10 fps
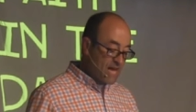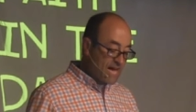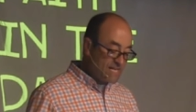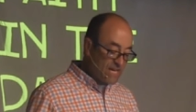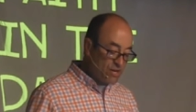
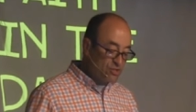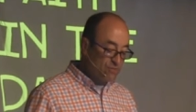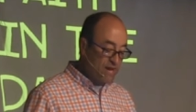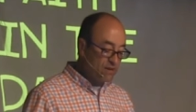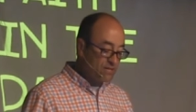God cares
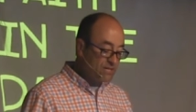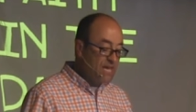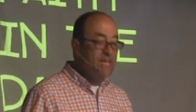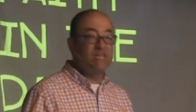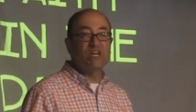about
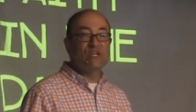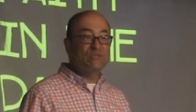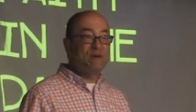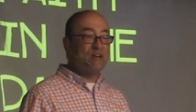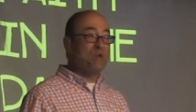us. He
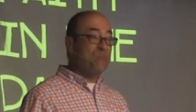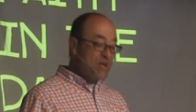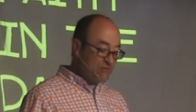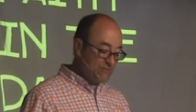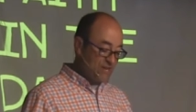cares about our
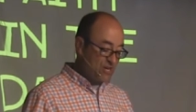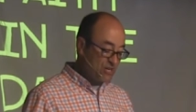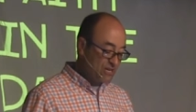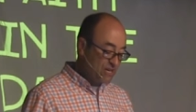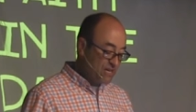
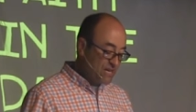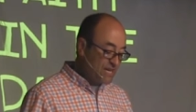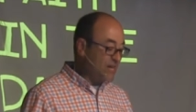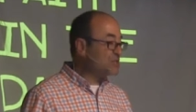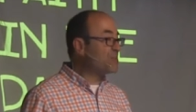welfare.
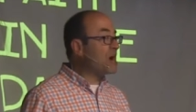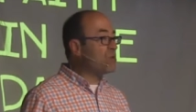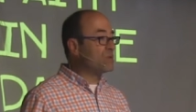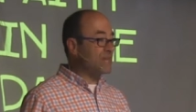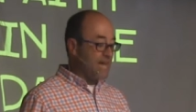He cares
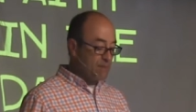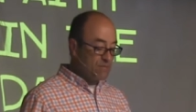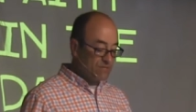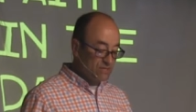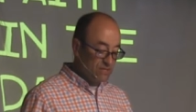about what
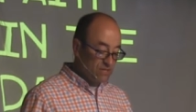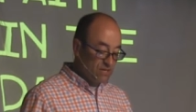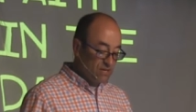happens.